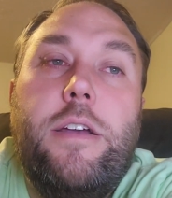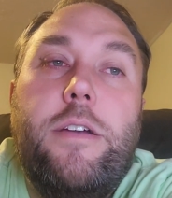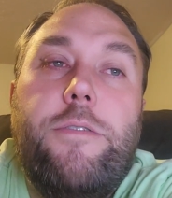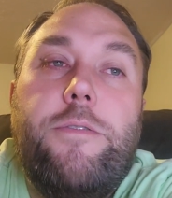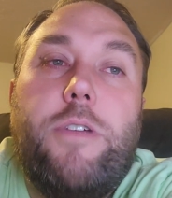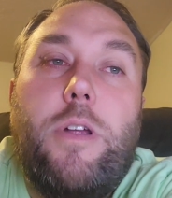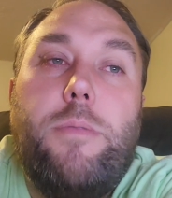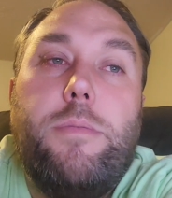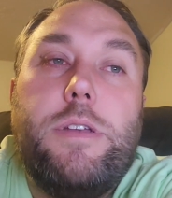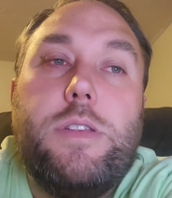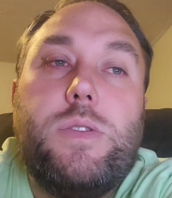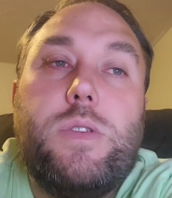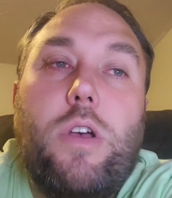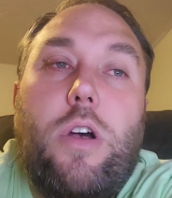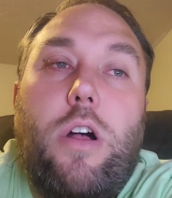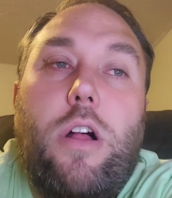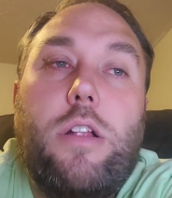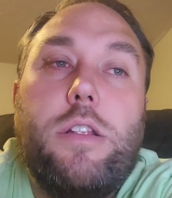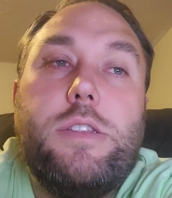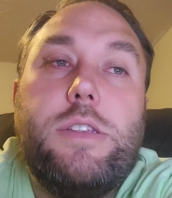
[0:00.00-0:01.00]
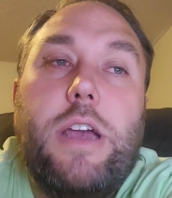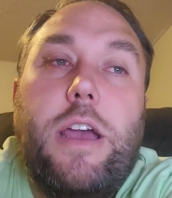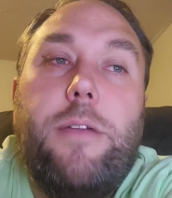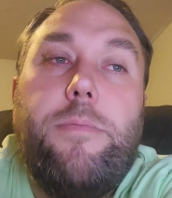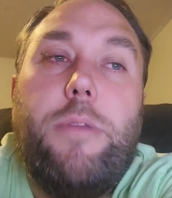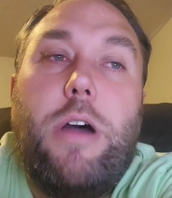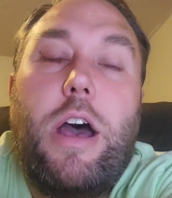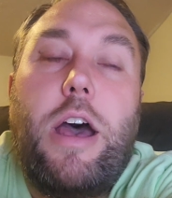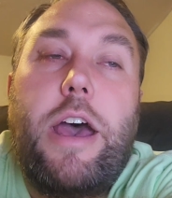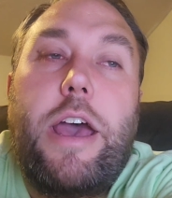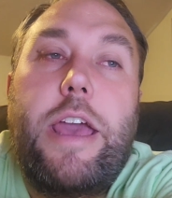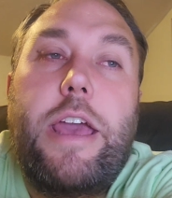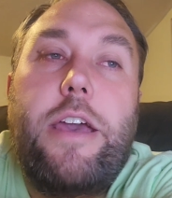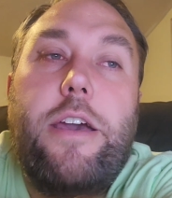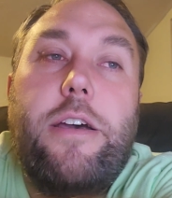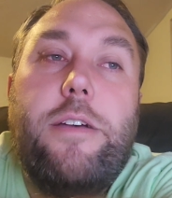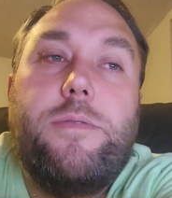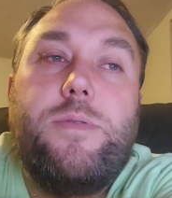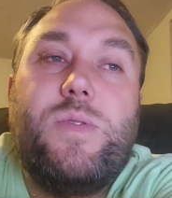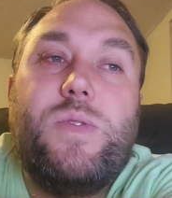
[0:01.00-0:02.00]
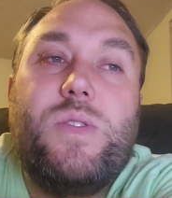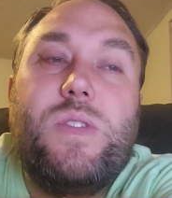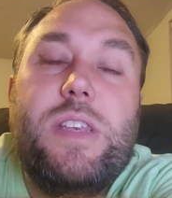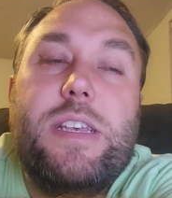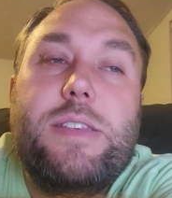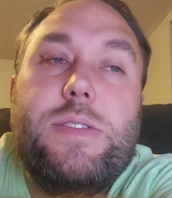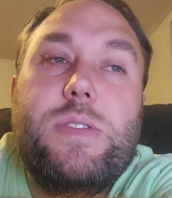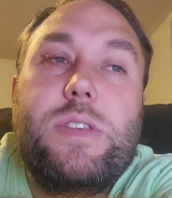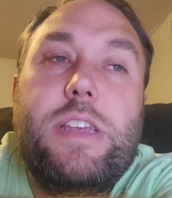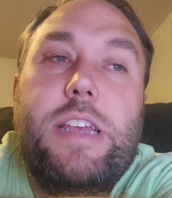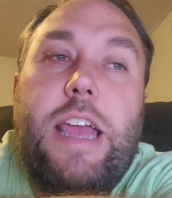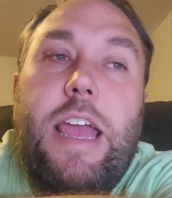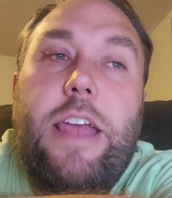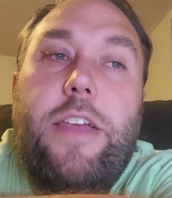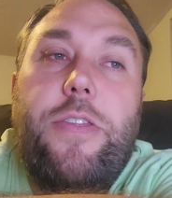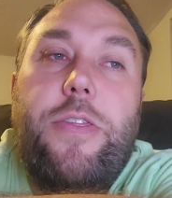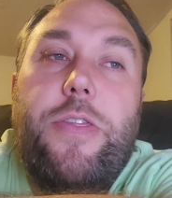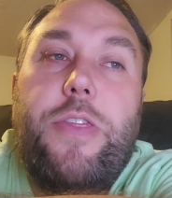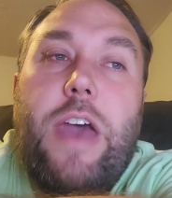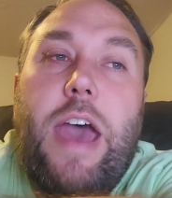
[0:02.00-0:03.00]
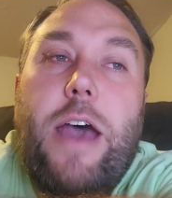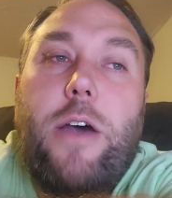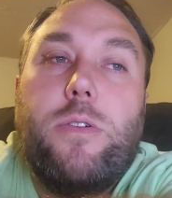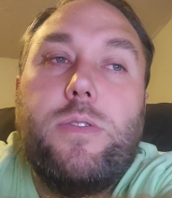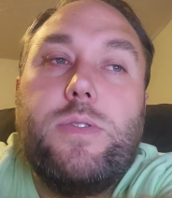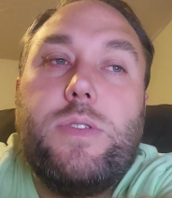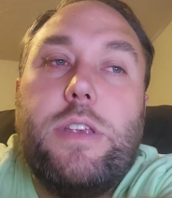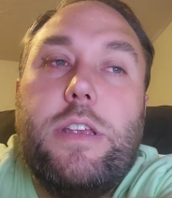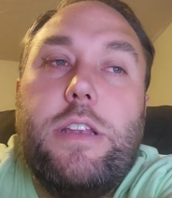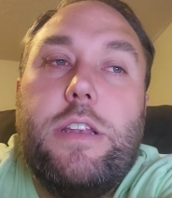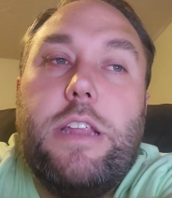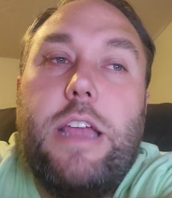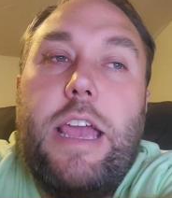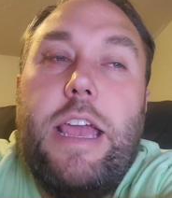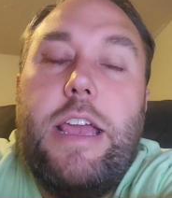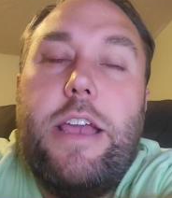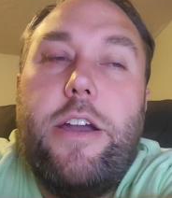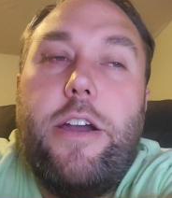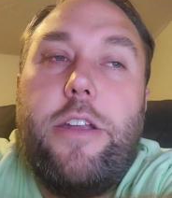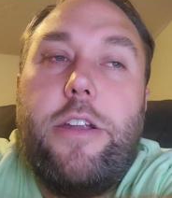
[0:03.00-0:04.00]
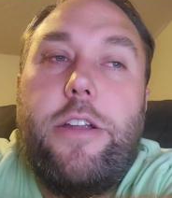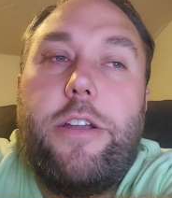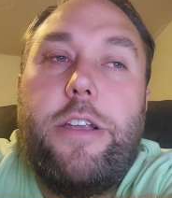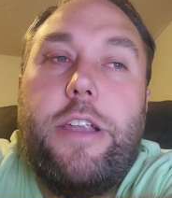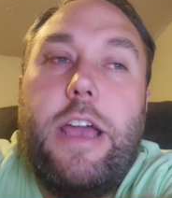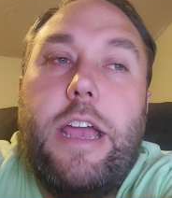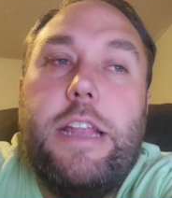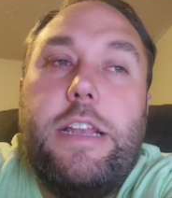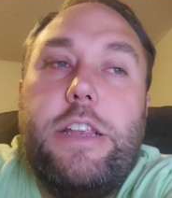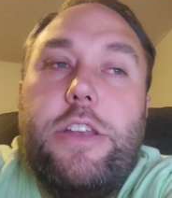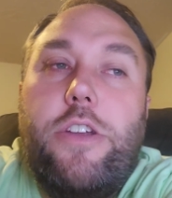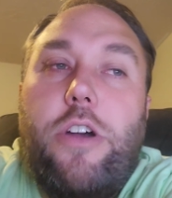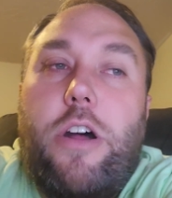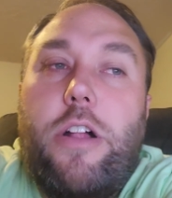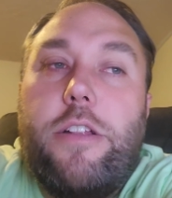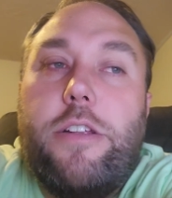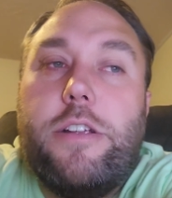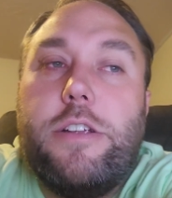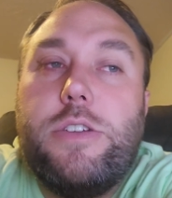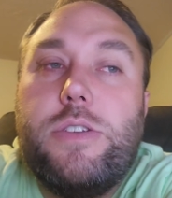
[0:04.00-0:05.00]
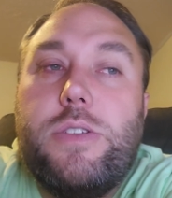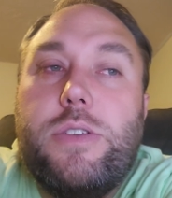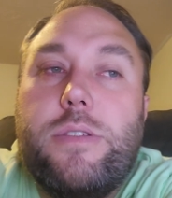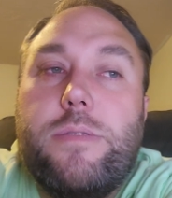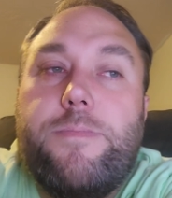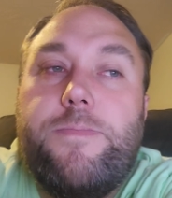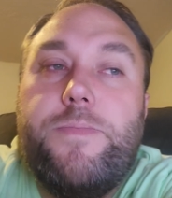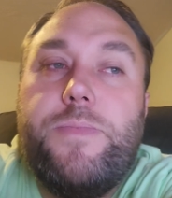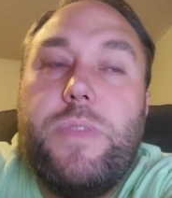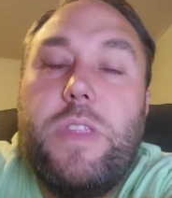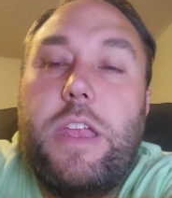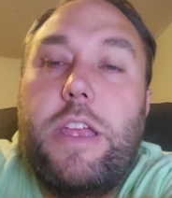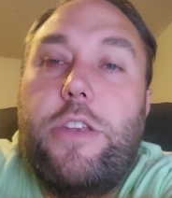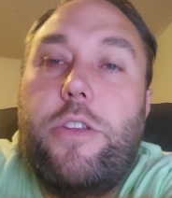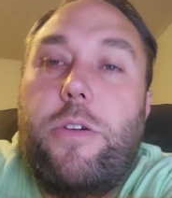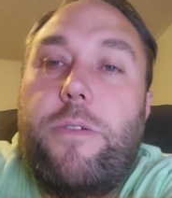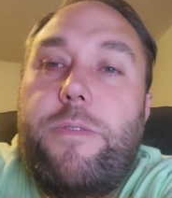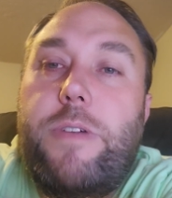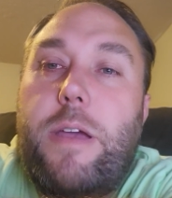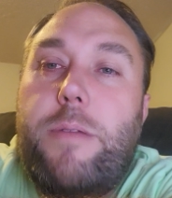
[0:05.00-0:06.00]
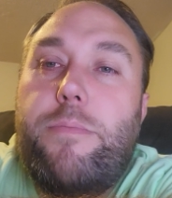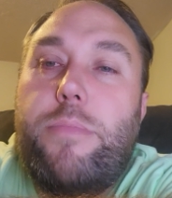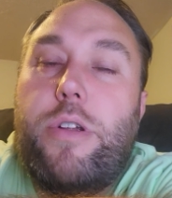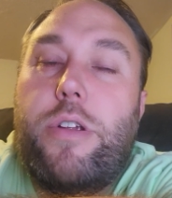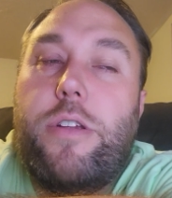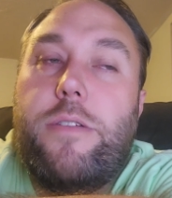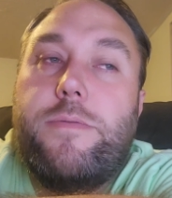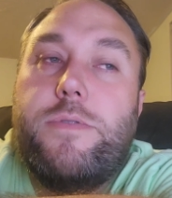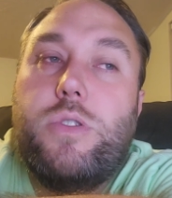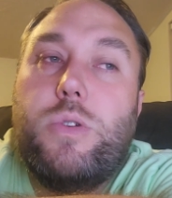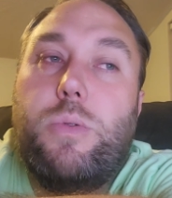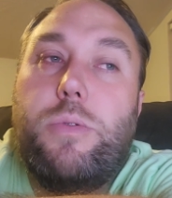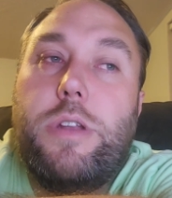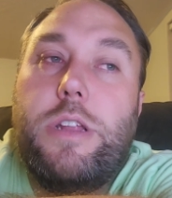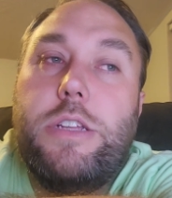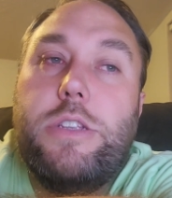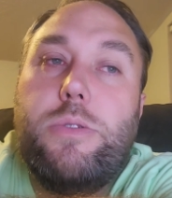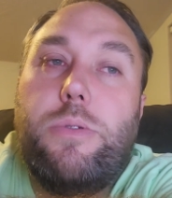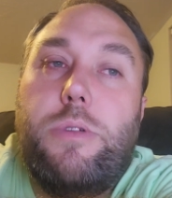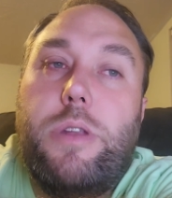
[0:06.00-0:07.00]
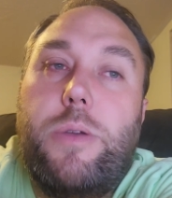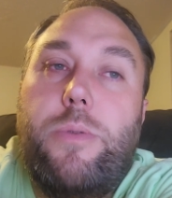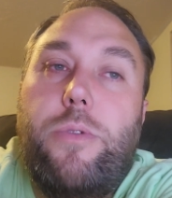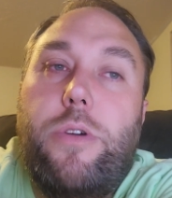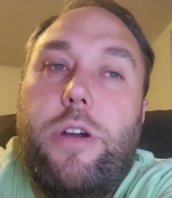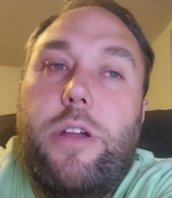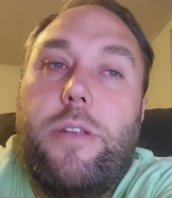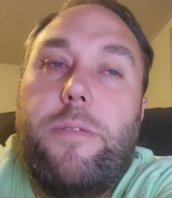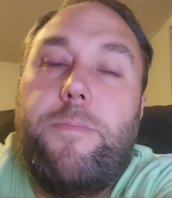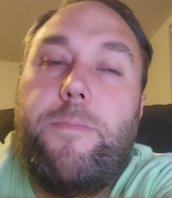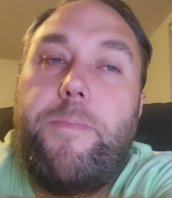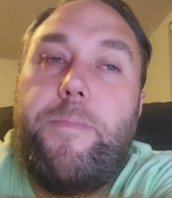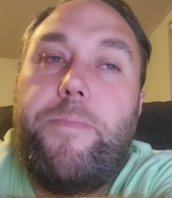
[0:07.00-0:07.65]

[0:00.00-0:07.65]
from its all-time high of $68,890 in November of 2021.